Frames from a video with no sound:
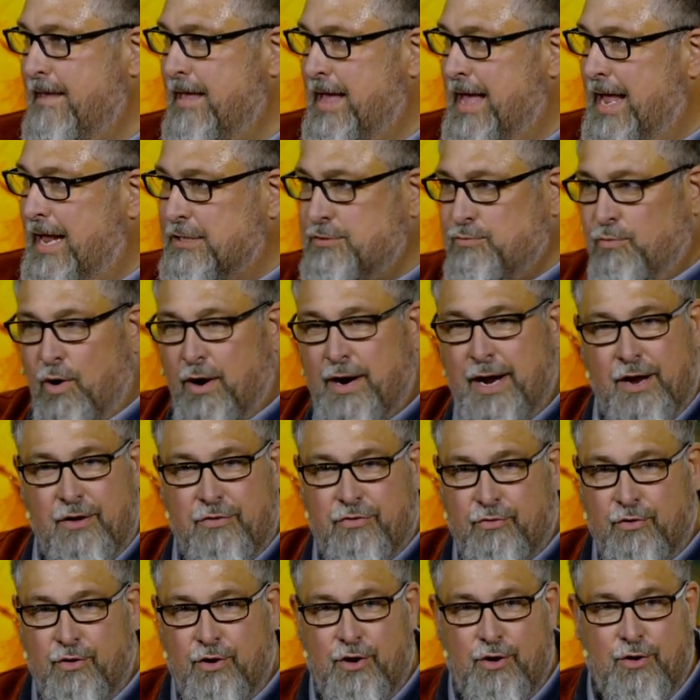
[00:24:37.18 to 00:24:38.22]
and it's working
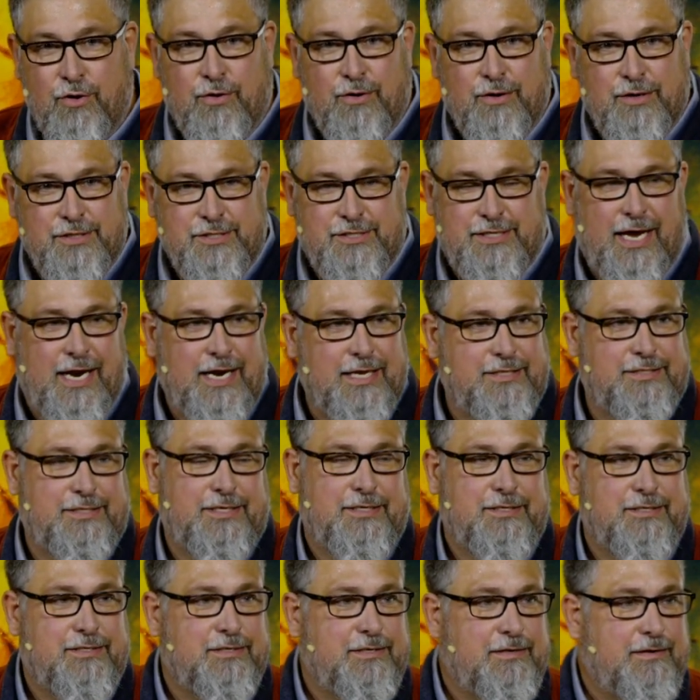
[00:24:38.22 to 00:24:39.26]
through
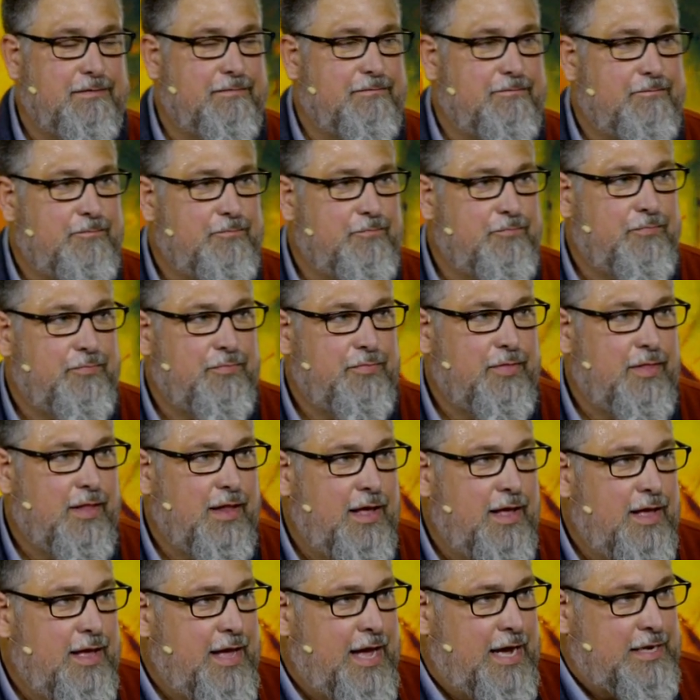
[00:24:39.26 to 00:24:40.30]
Genesis.
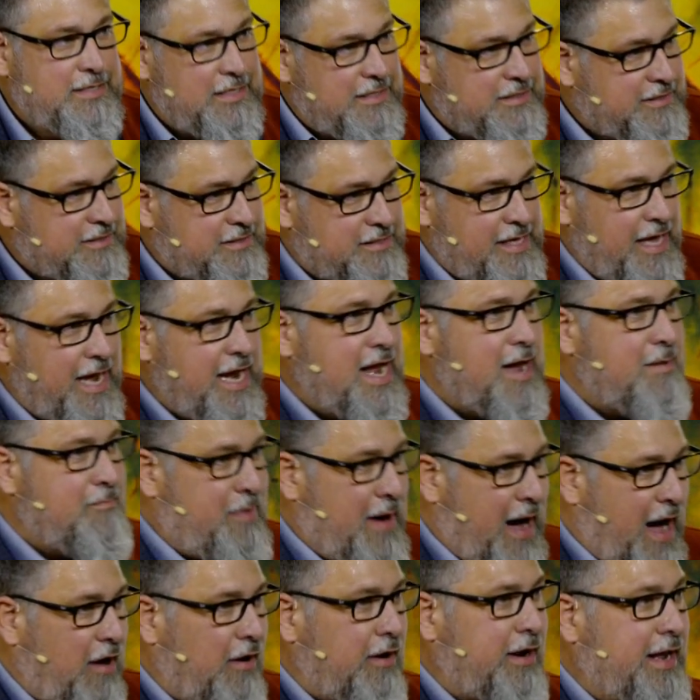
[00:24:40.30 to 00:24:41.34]
And just think
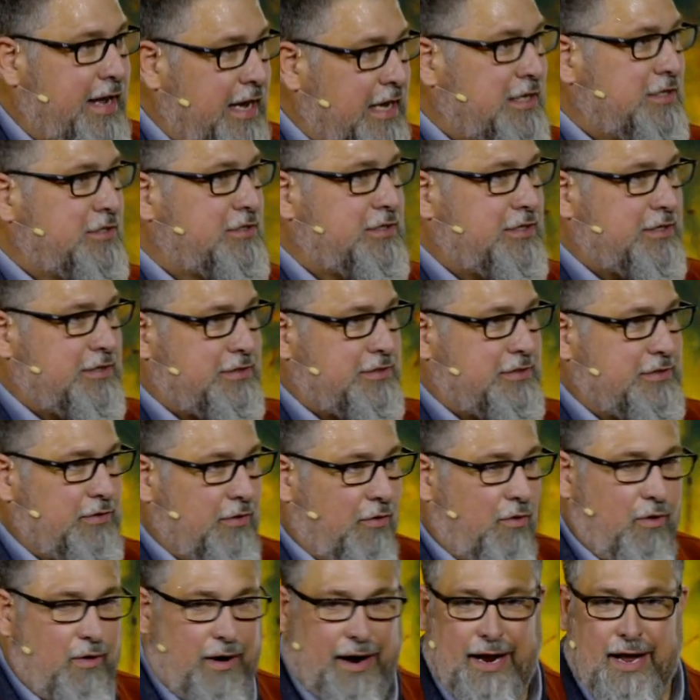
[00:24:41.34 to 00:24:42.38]
about his
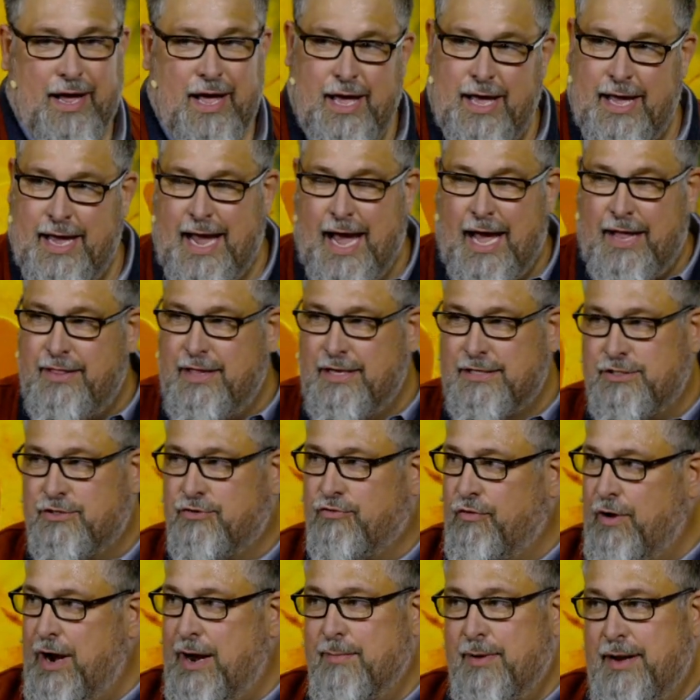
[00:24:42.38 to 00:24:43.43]
story. He had this
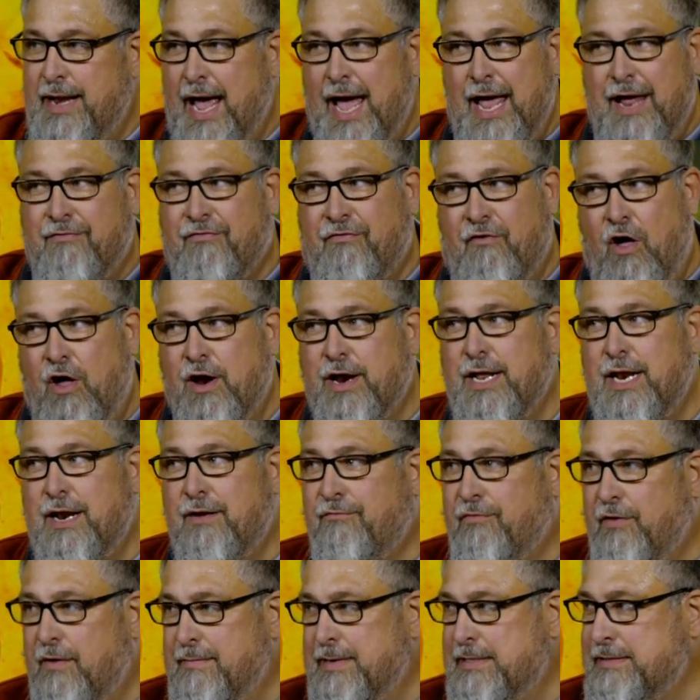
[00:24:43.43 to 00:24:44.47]
dream, and yeah, he flaunted
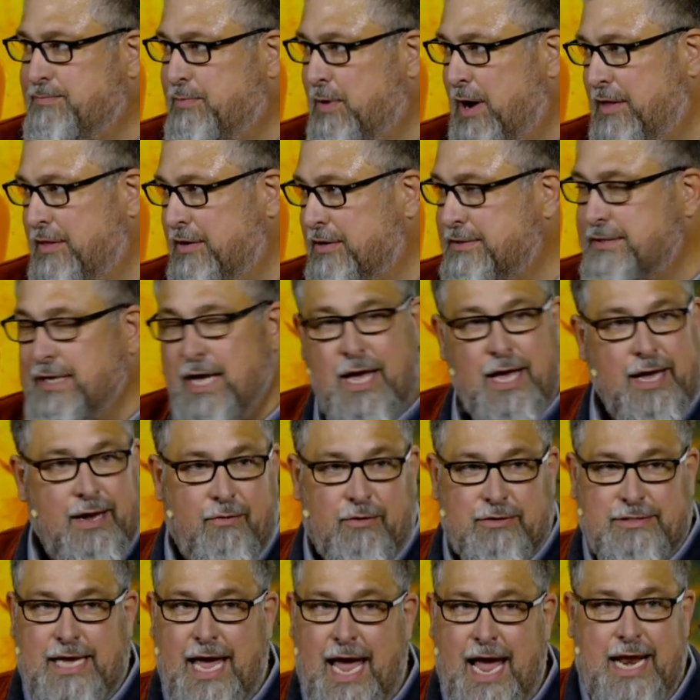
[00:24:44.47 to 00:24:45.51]
it from his brothers,
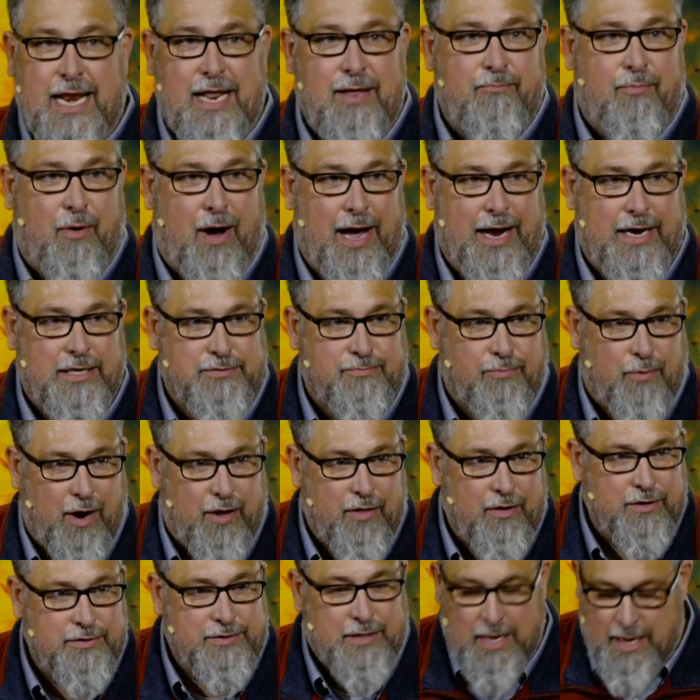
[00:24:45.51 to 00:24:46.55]
was hated by his
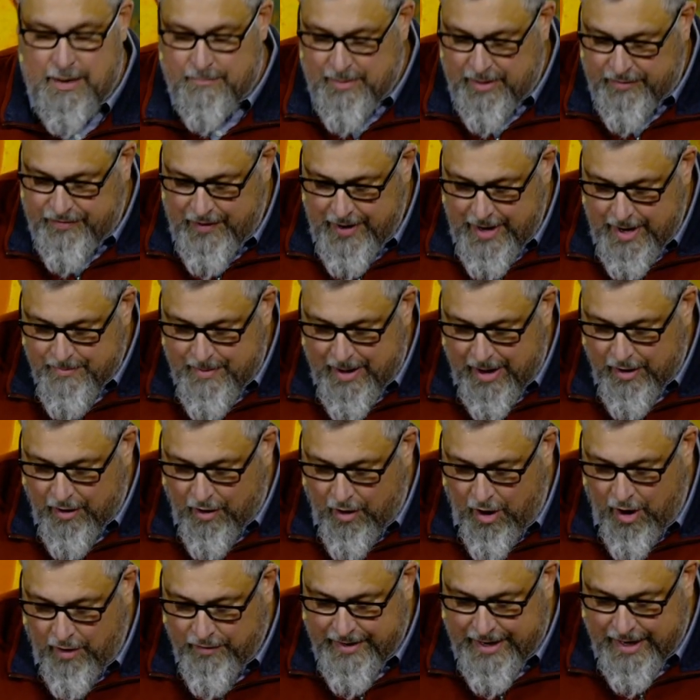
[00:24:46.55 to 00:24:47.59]
brothers. But think about
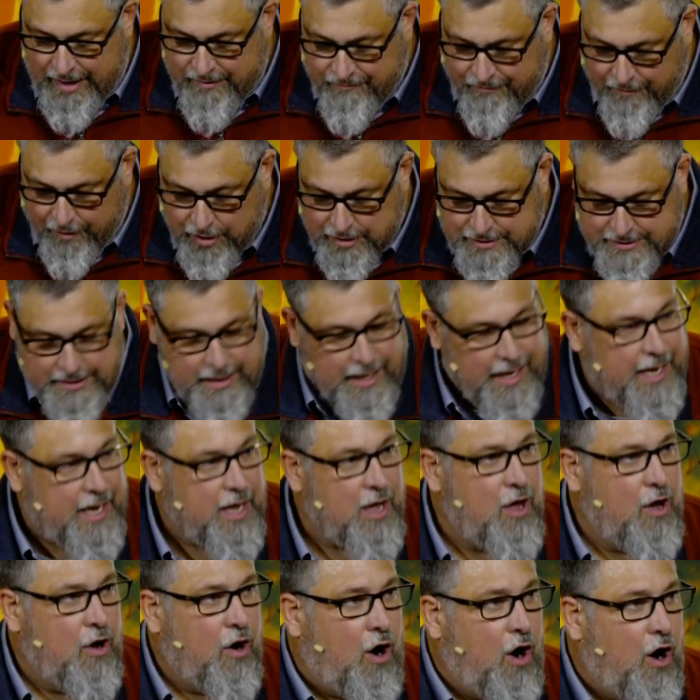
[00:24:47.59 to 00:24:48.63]
all the adversity,
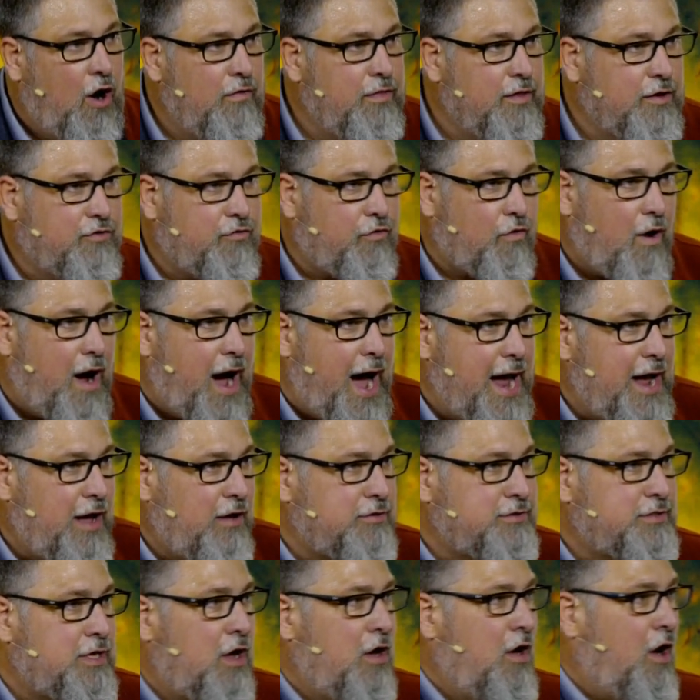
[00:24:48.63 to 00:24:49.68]
all the
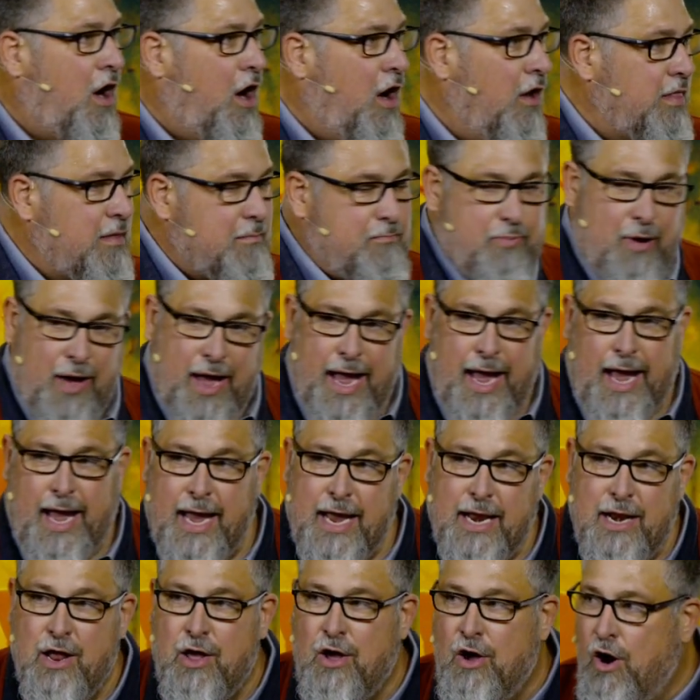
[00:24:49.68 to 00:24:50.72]
trials, all the
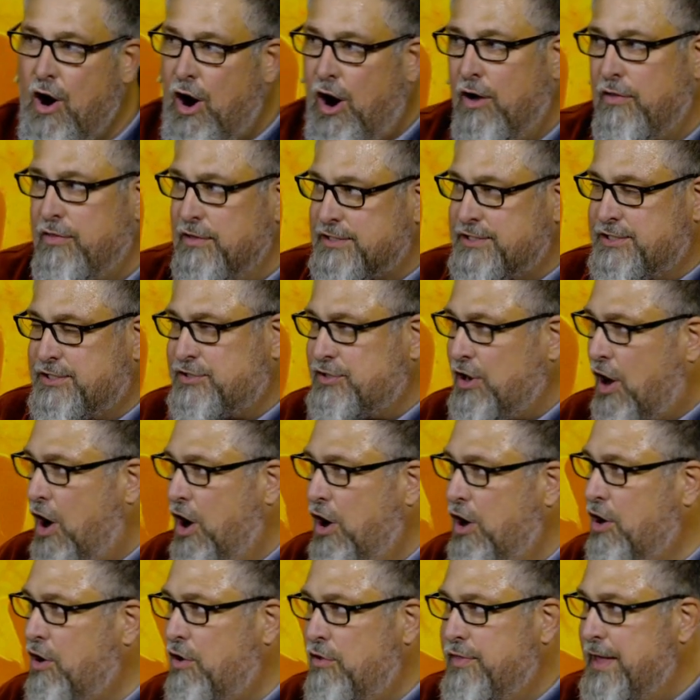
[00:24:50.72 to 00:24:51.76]
pain, all the
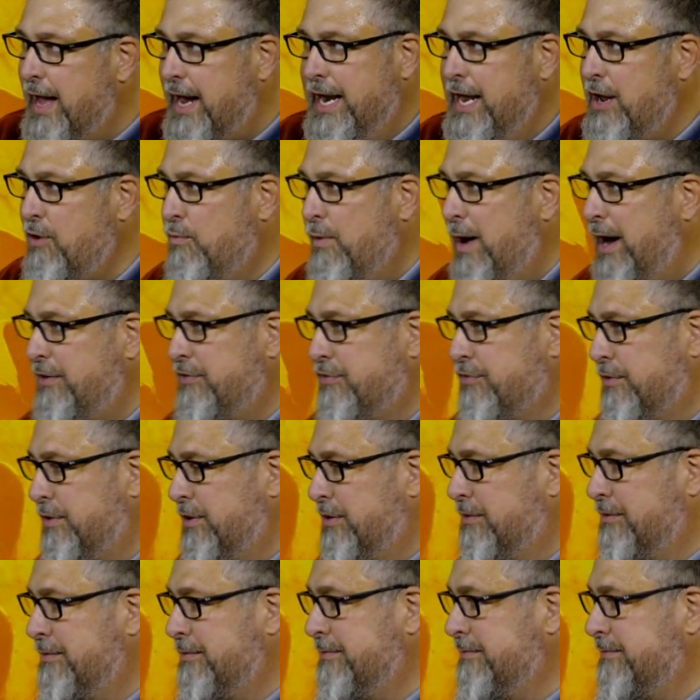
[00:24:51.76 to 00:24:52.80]
sorrow that he went
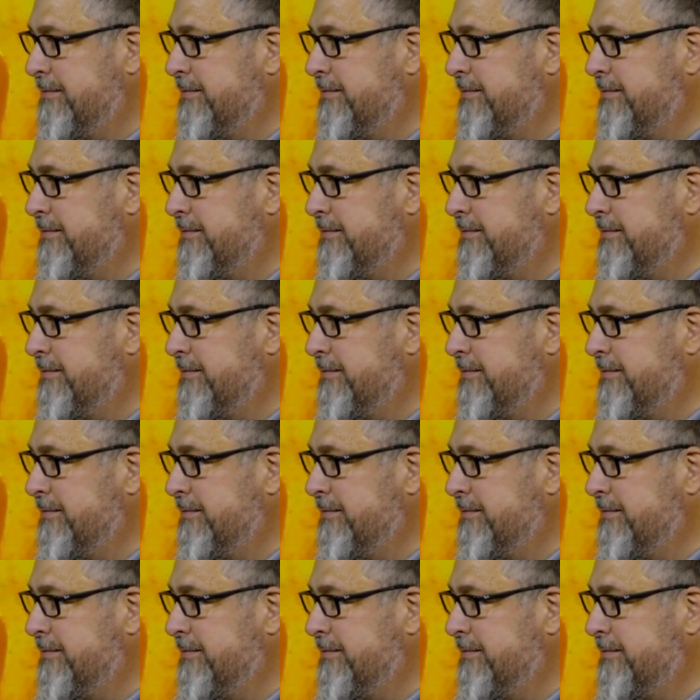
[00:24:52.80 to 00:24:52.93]
through.